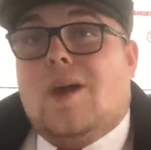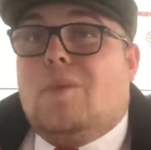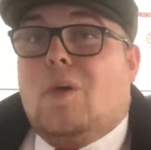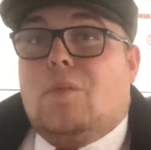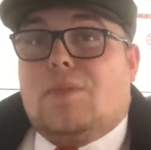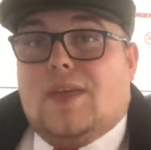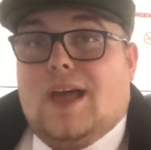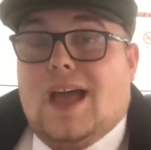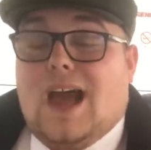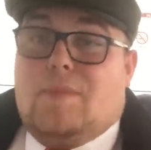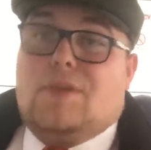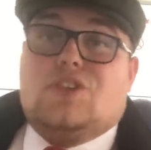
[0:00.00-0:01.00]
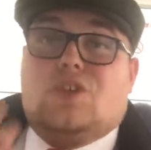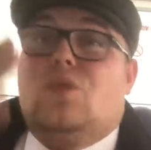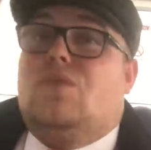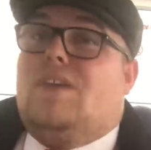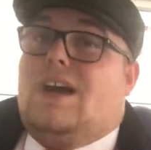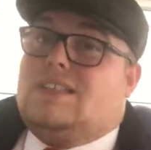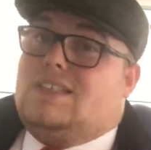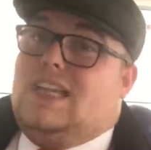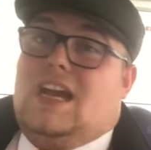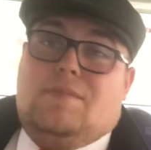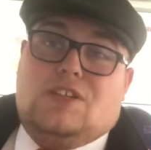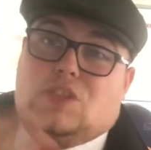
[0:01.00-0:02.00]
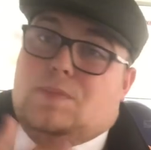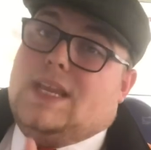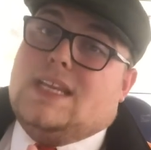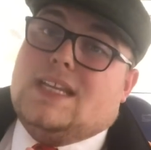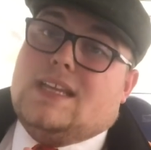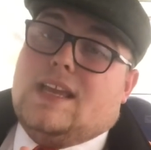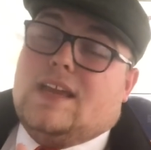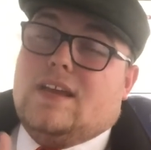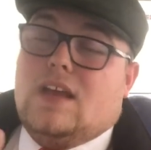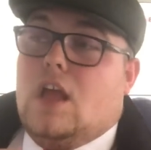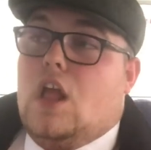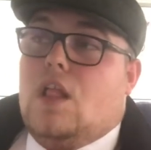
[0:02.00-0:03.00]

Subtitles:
a bump there, I've been too fast here, I've been speeding here,